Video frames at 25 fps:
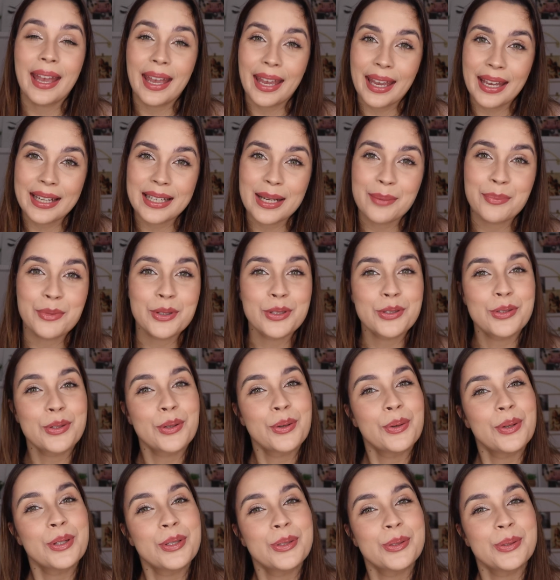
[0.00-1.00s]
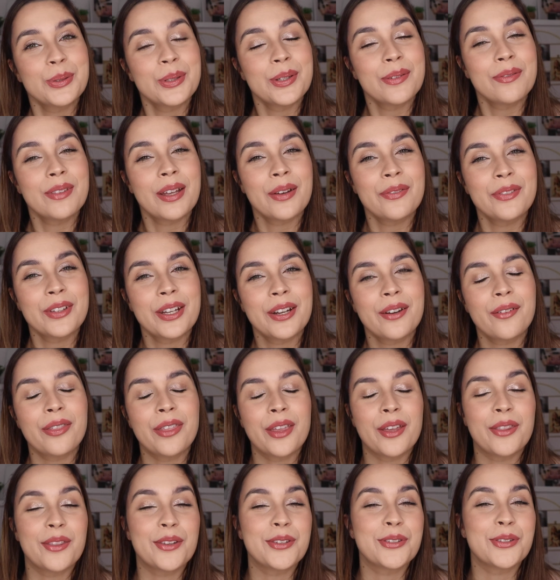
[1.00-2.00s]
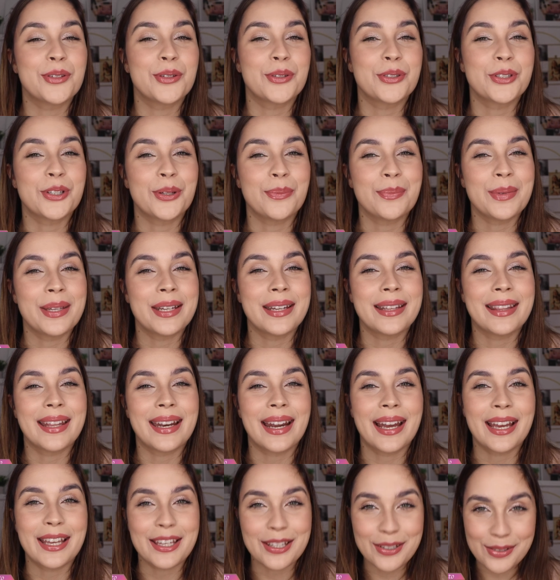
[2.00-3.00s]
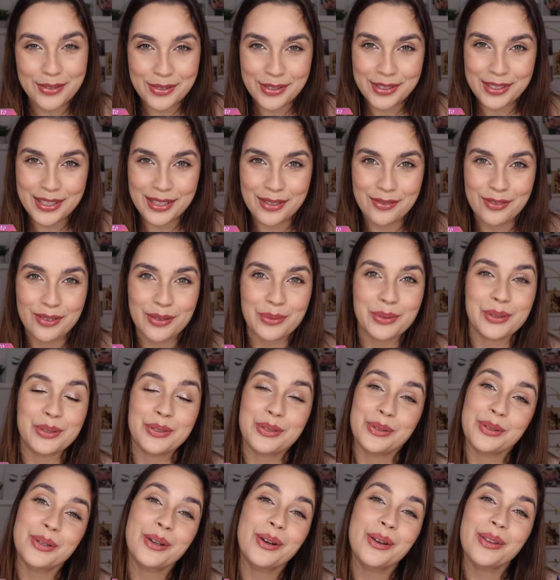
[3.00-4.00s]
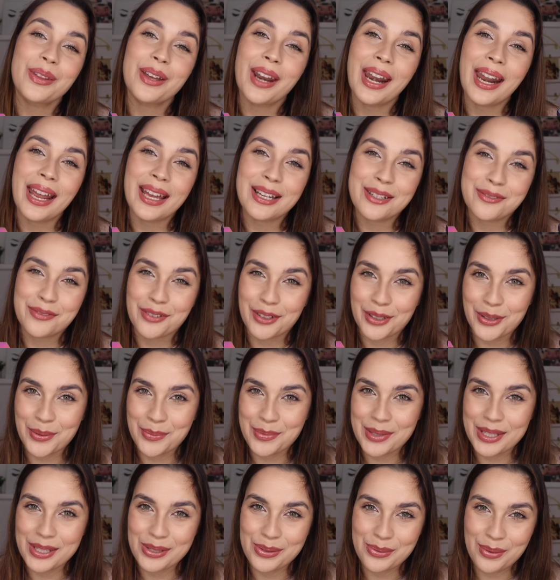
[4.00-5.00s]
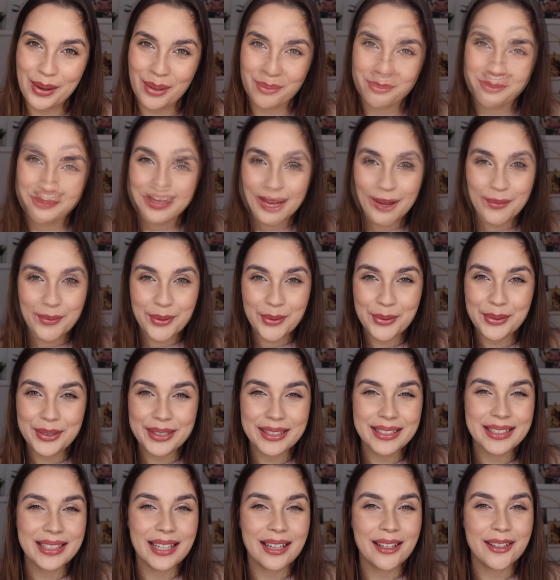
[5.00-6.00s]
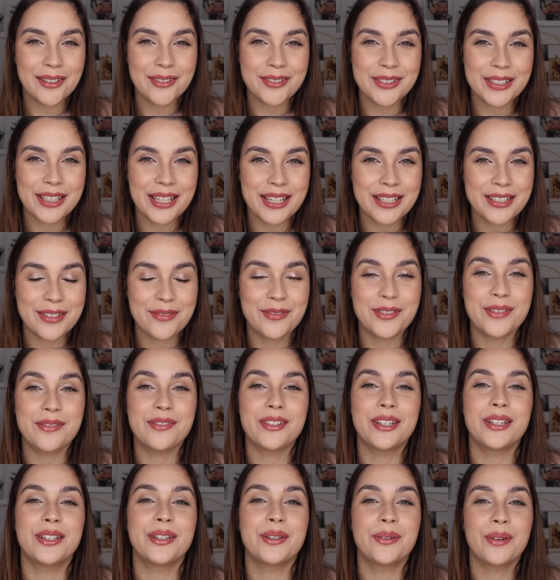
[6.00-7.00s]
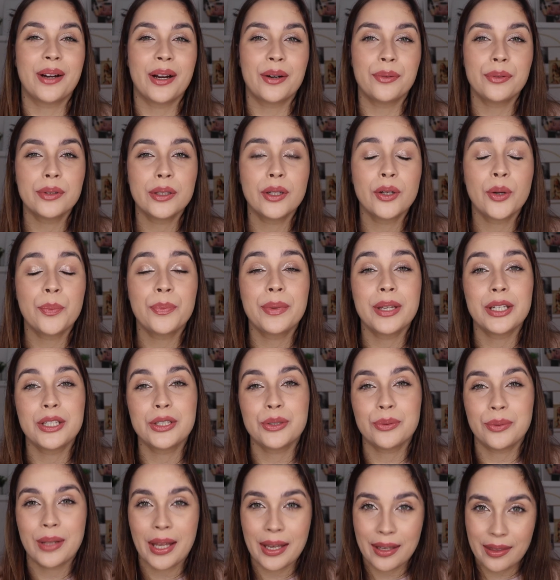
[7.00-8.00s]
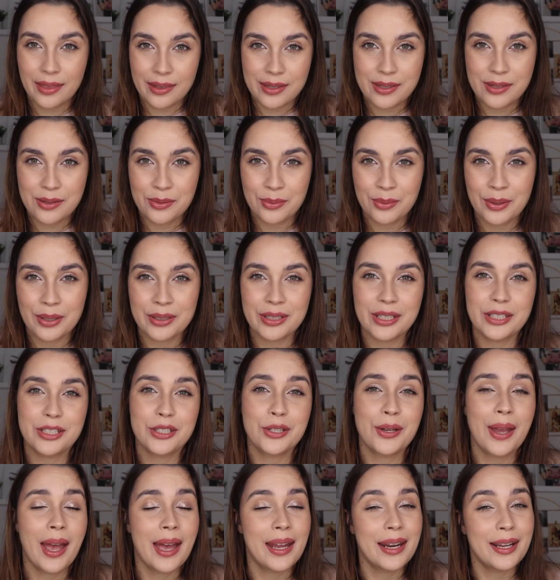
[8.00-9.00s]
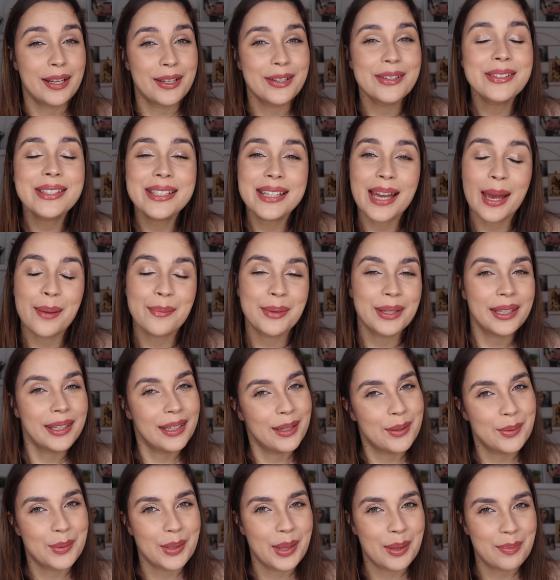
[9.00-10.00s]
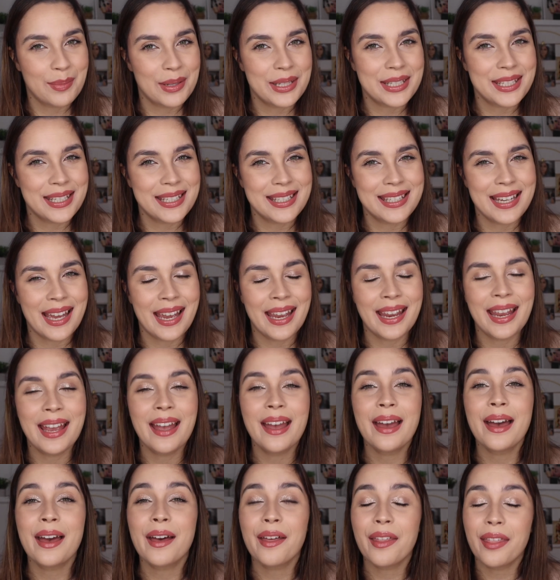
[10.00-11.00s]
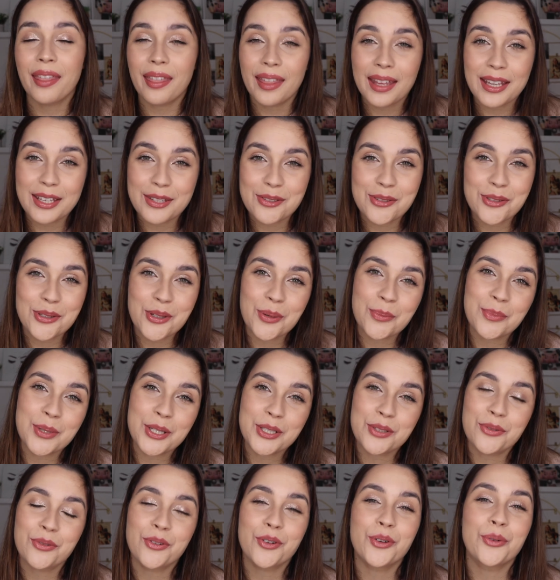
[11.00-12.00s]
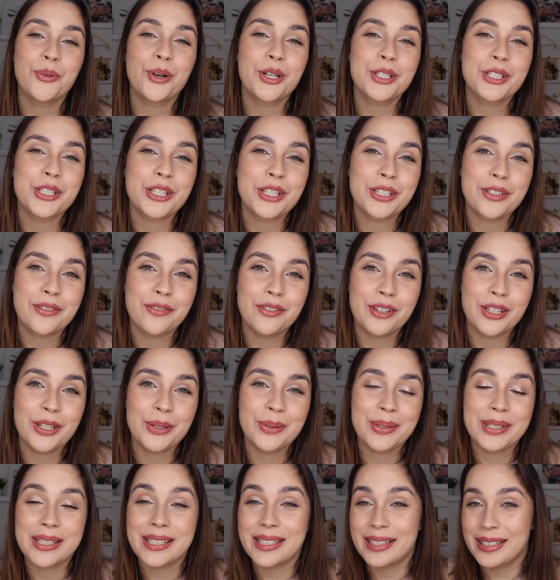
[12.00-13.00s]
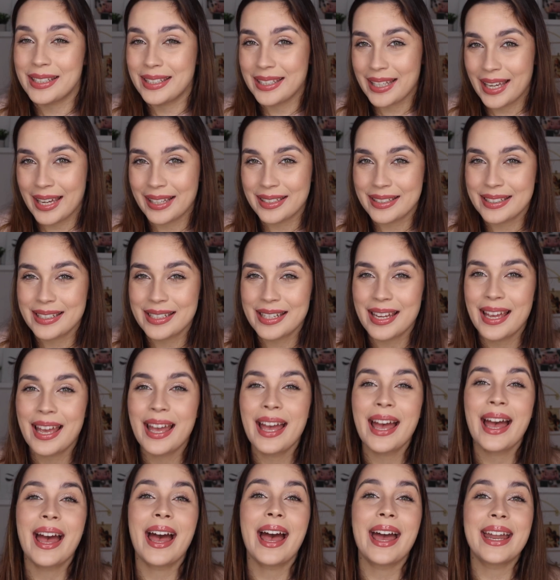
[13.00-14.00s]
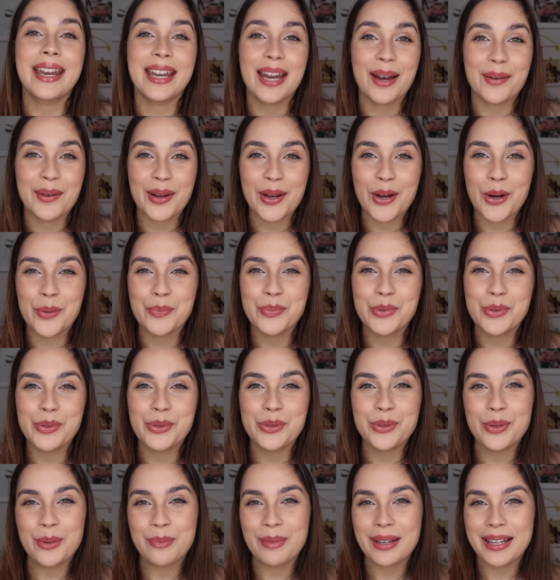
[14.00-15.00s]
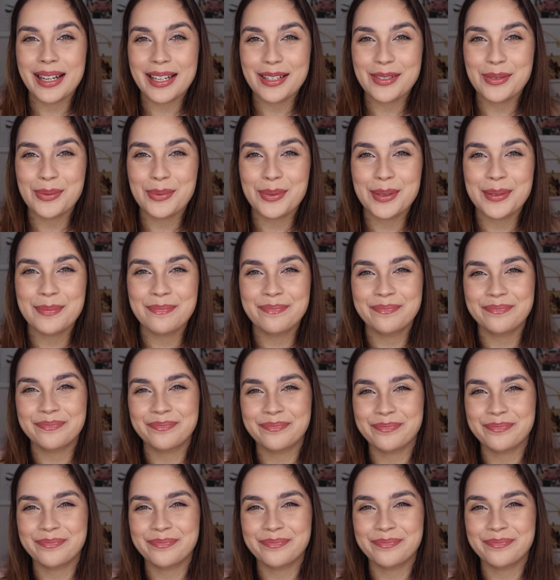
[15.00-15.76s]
And I'm also going to leave down there the other social media that I use, if you want to go there and follow me as well. Now we really are on the end of the video. I really hope that you liked this one, that you had a good time in here with me today. Thank you so much for watching the video until the end. And now I hope to see you on my next one.